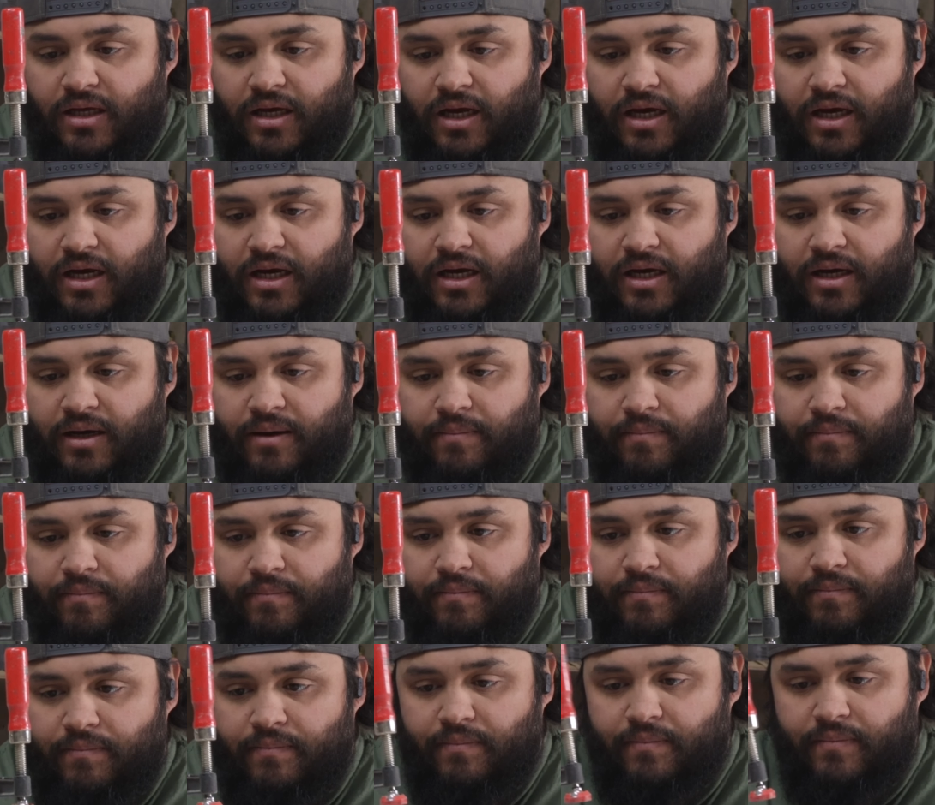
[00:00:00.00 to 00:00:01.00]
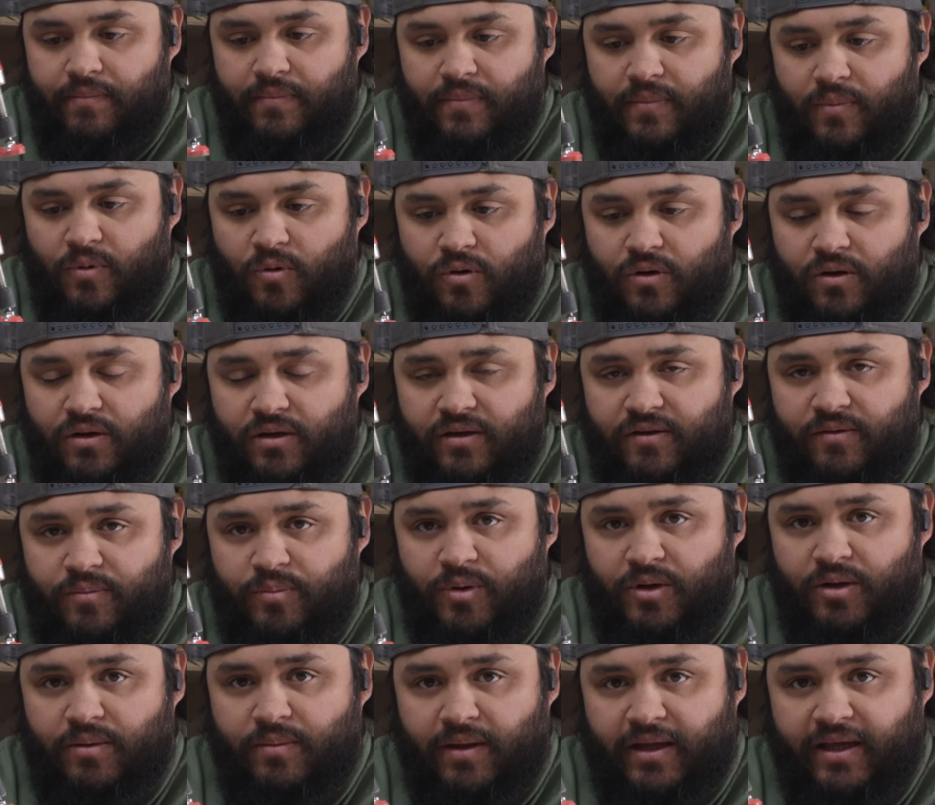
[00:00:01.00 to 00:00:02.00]
or you
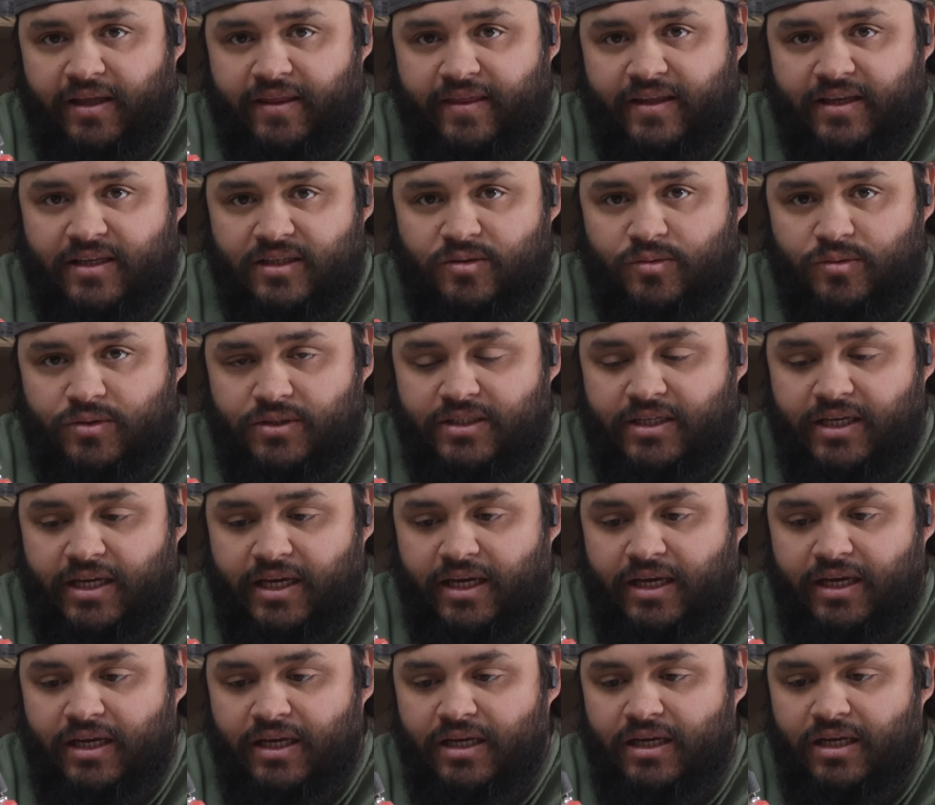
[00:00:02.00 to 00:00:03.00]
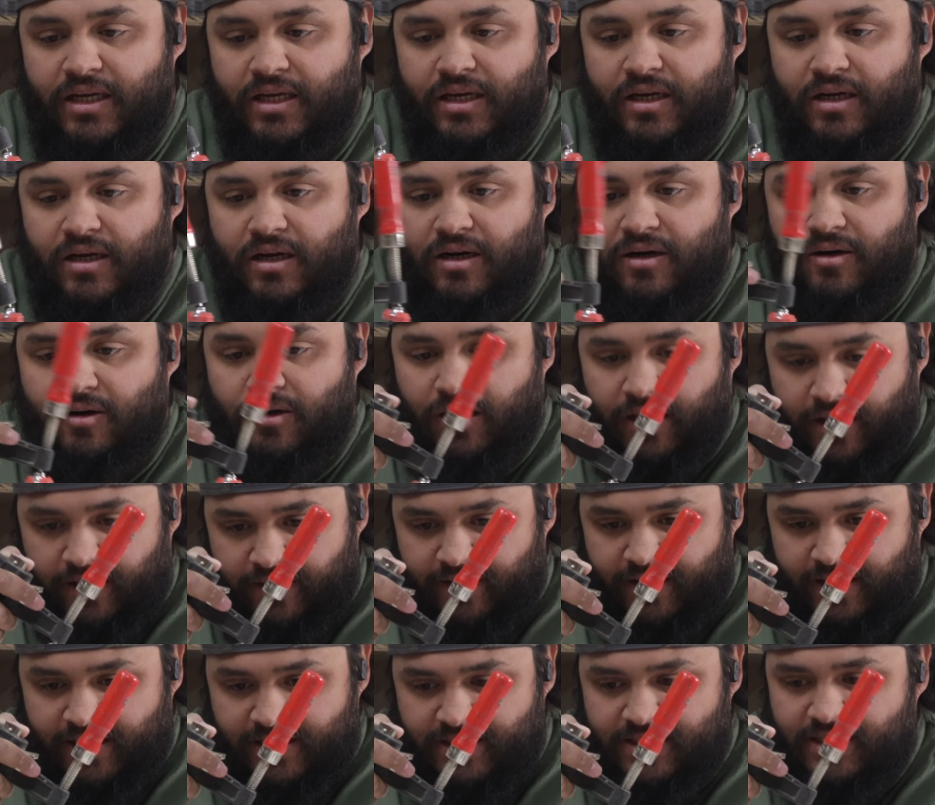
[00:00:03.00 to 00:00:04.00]
put them like this, we'll say, or like
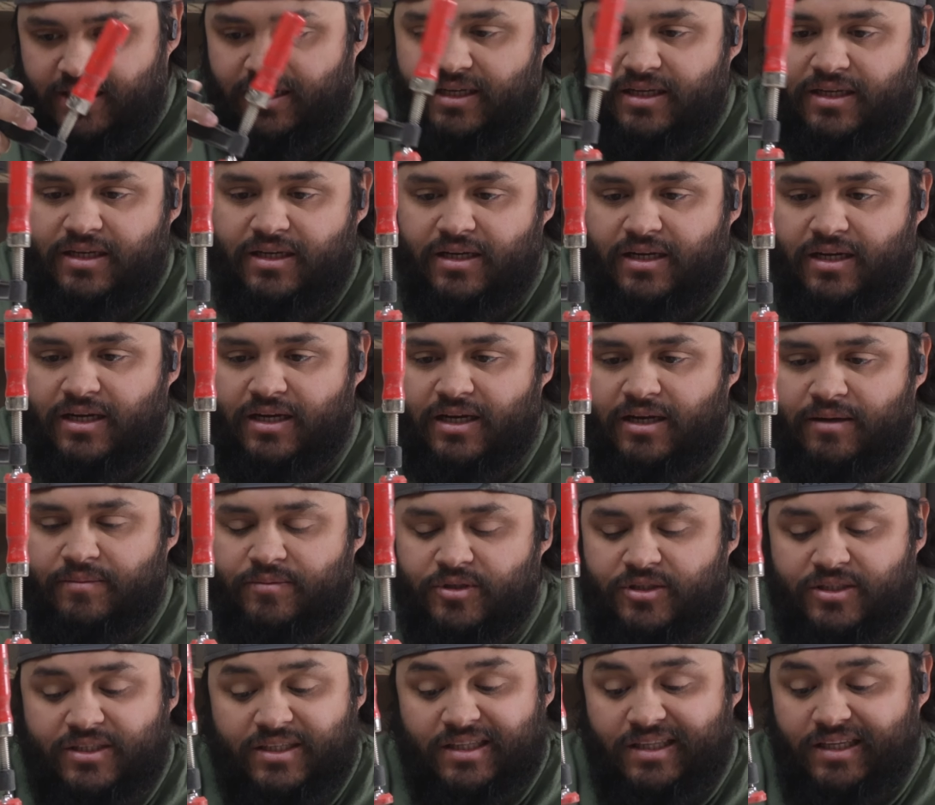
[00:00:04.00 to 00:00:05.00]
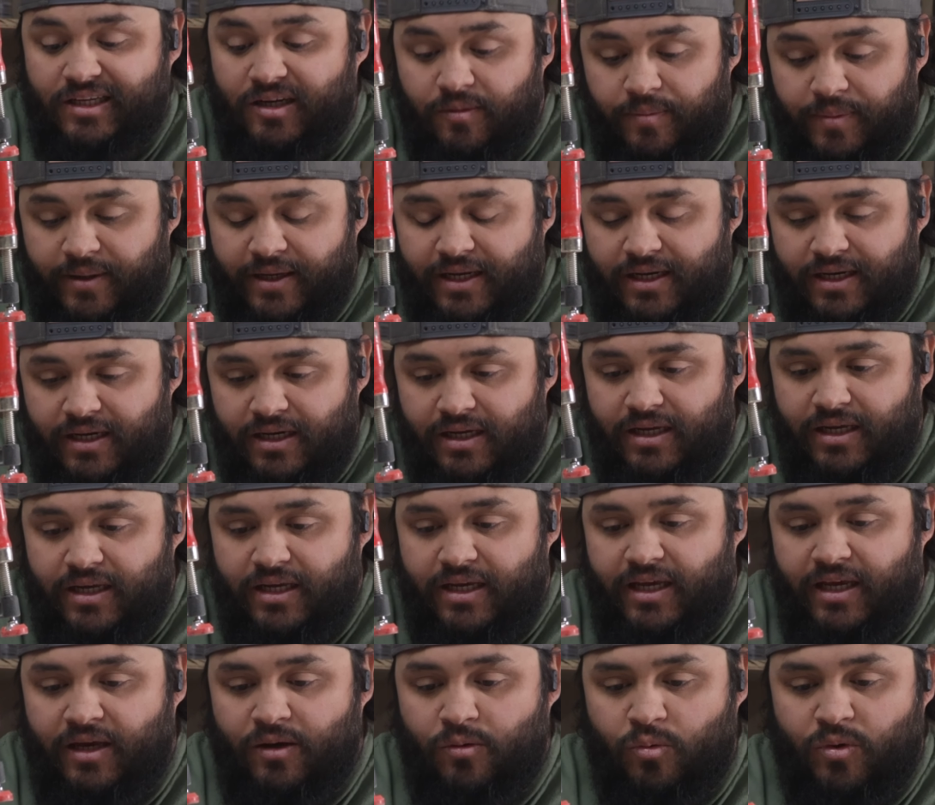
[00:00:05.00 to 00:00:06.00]
this, just a little bit,
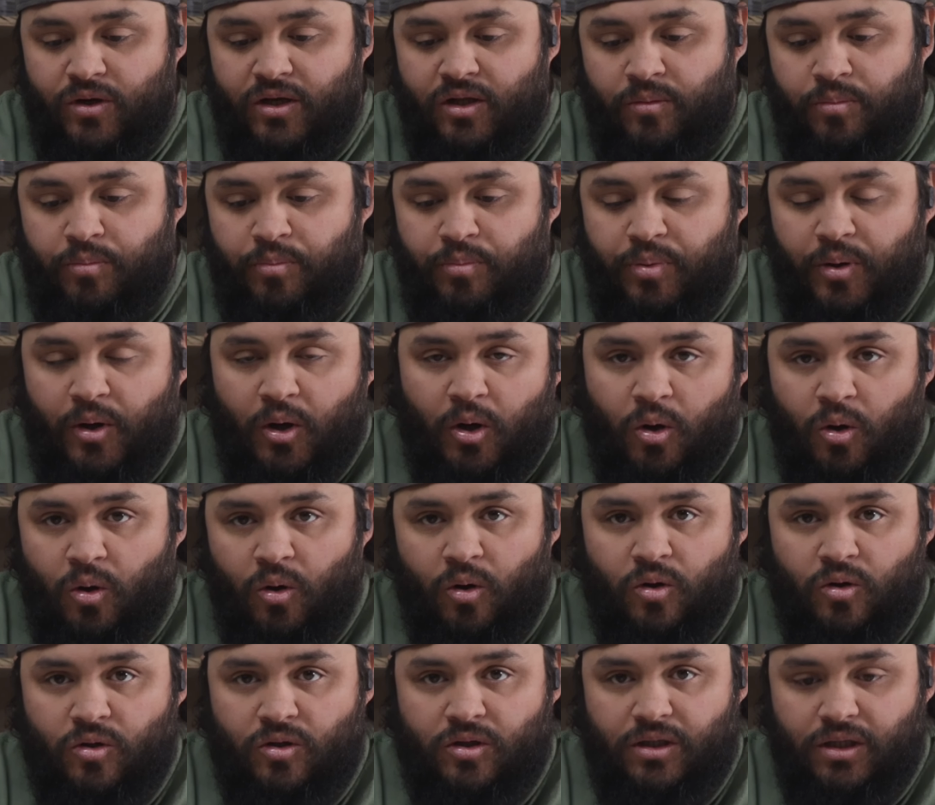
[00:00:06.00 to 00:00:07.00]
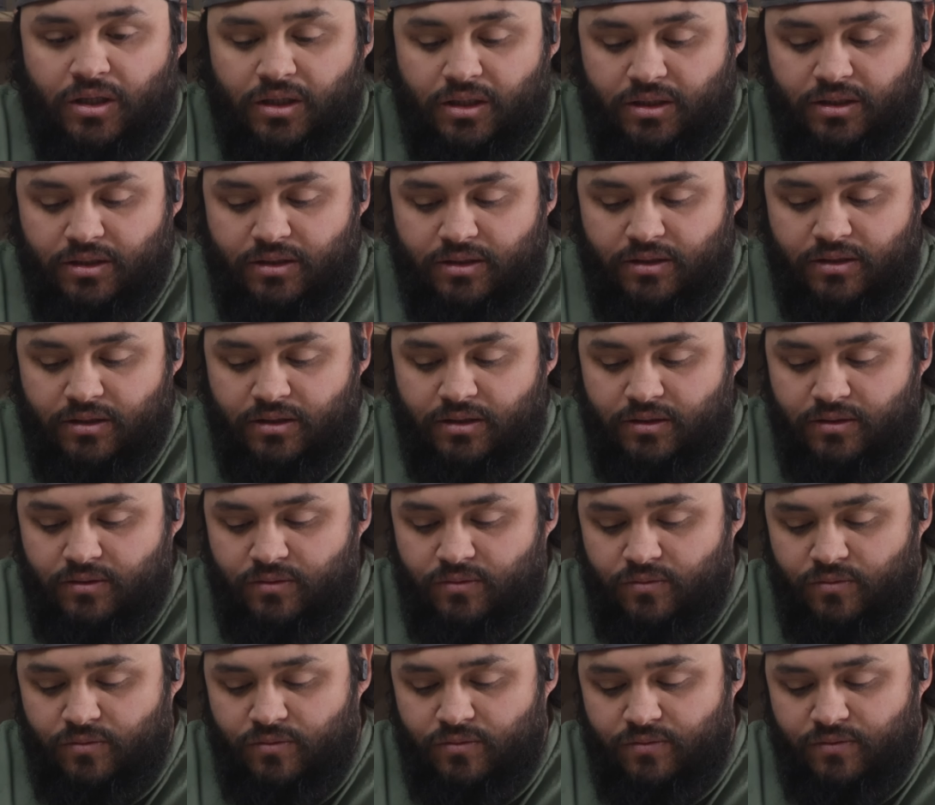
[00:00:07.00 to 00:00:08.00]
it will pull
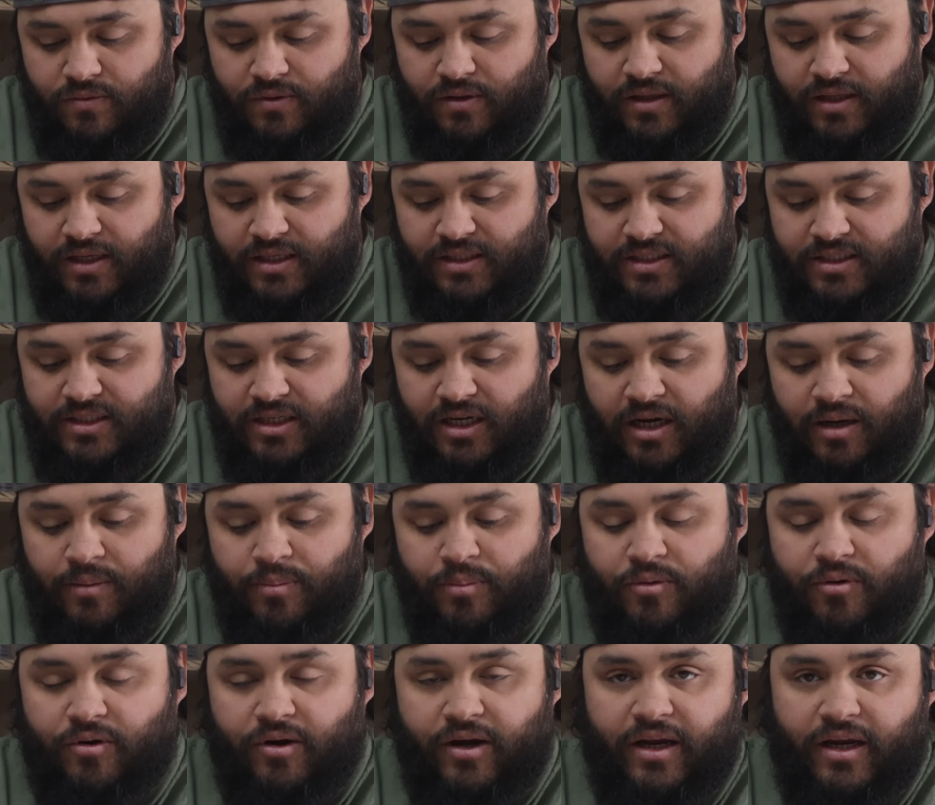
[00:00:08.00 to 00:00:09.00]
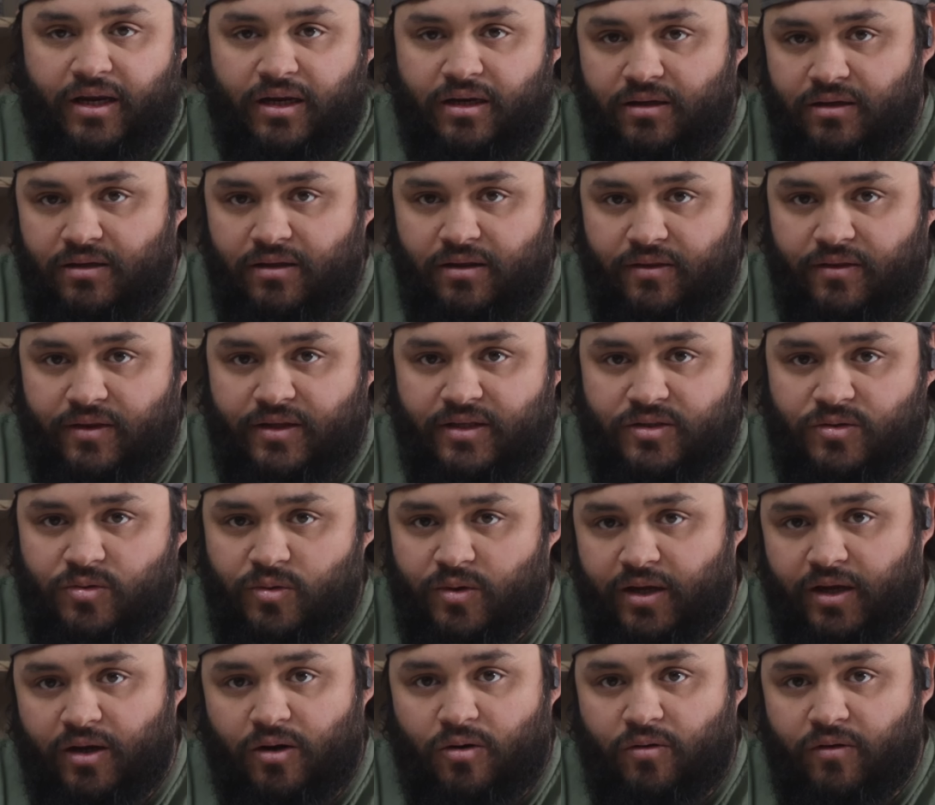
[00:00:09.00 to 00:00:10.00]
this top ring this
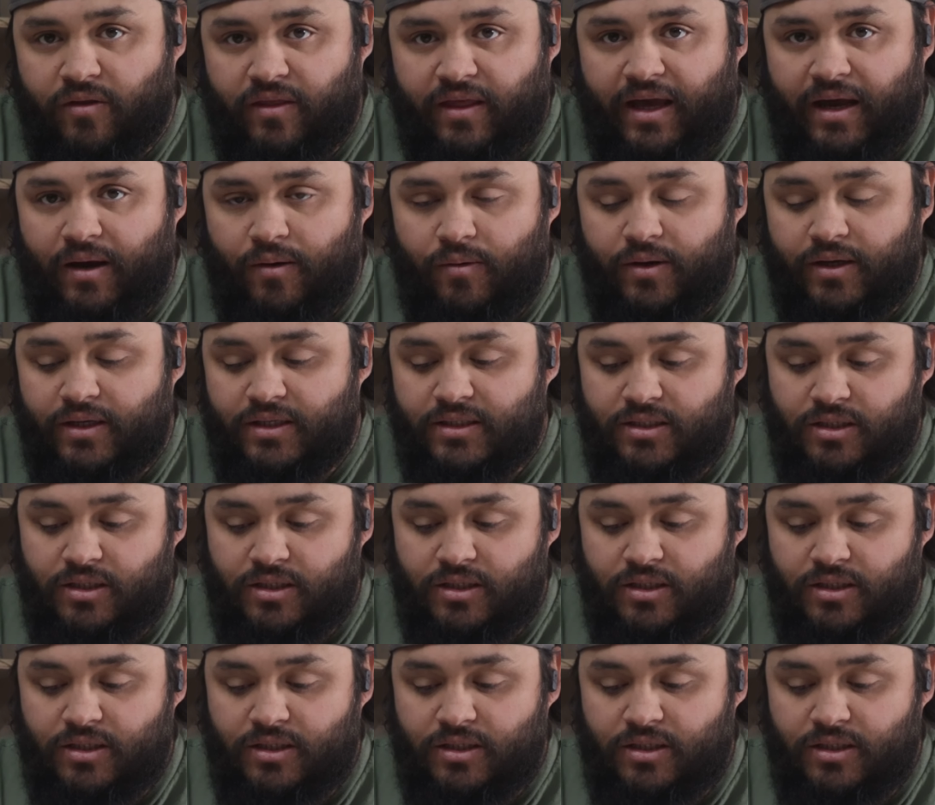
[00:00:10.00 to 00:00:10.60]
way or that way.